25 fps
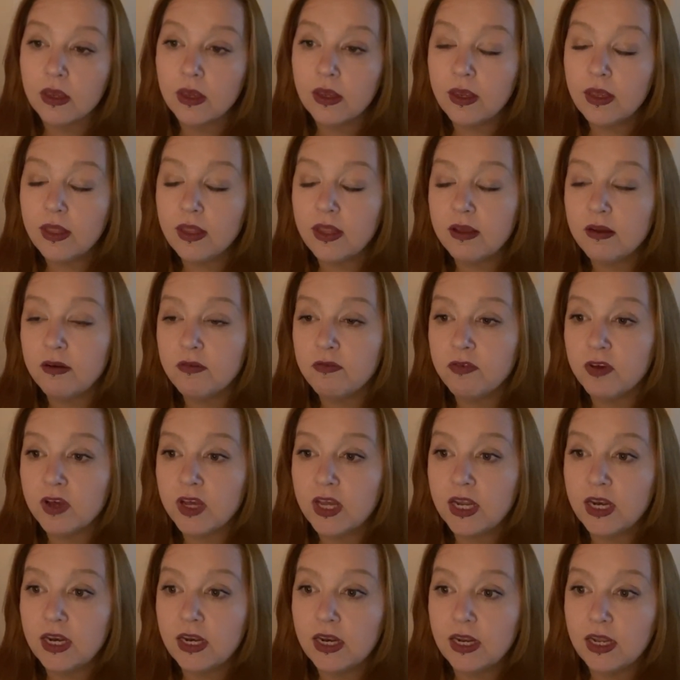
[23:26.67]
And then
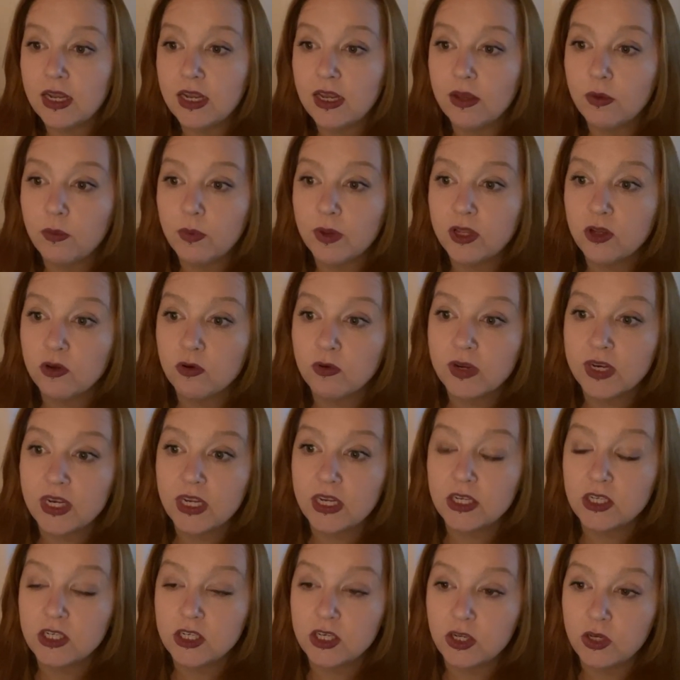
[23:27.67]
finally, when you're
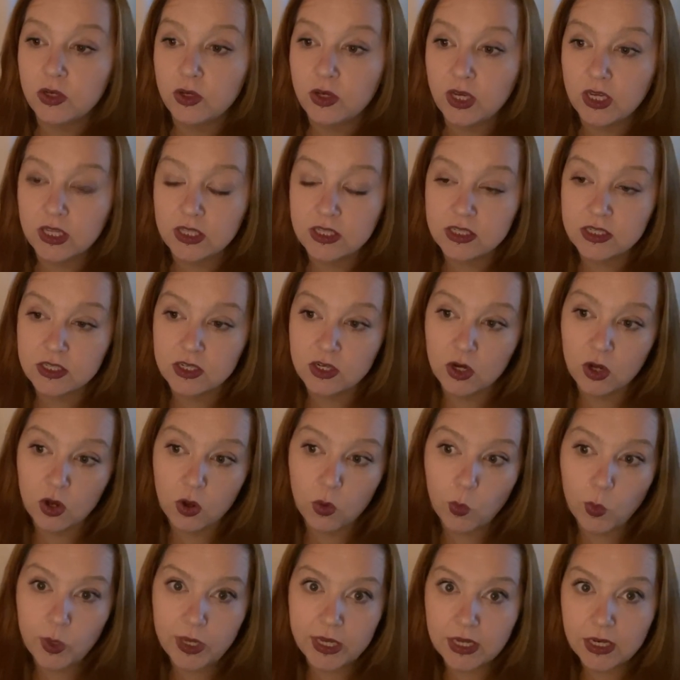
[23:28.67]
ready to, you can
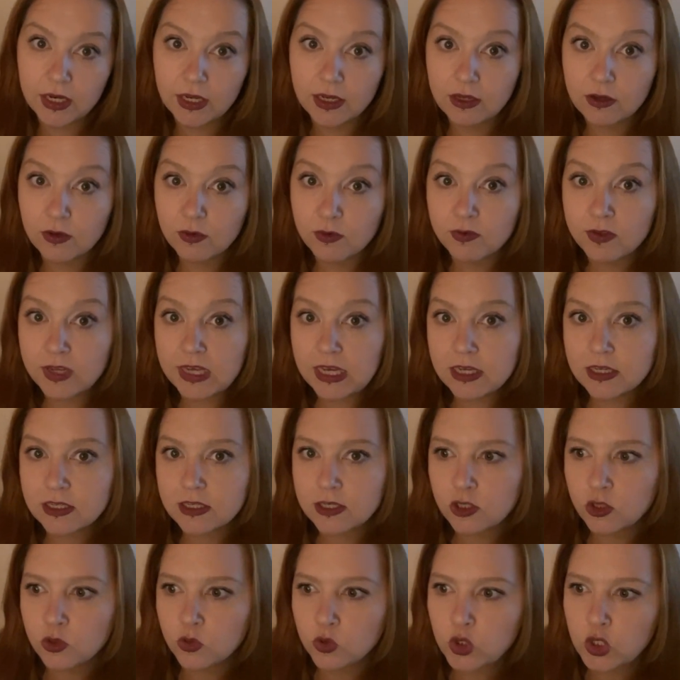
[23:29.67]
start wiggling your
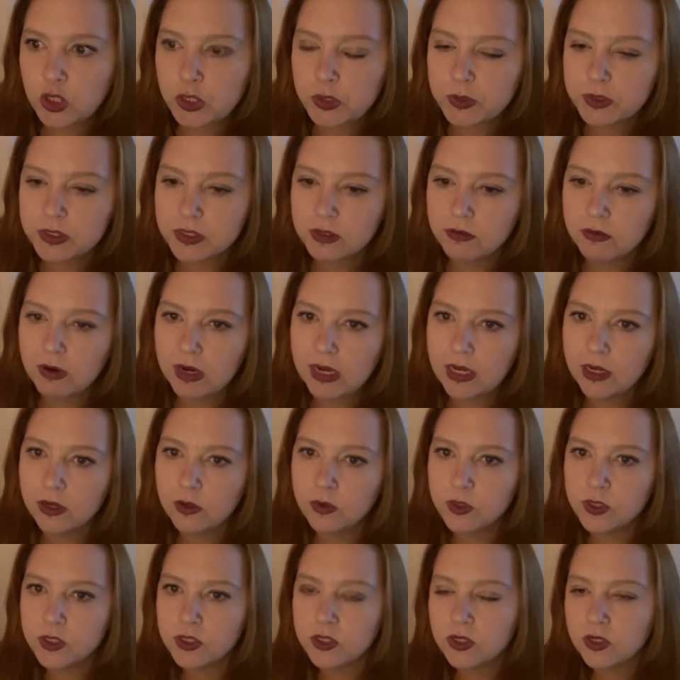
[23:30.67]
fingers and your toes
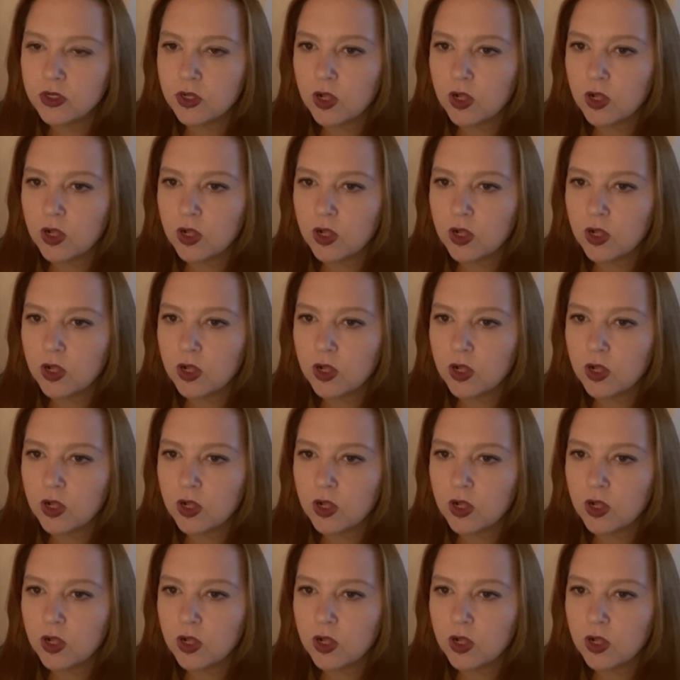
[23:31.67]
around.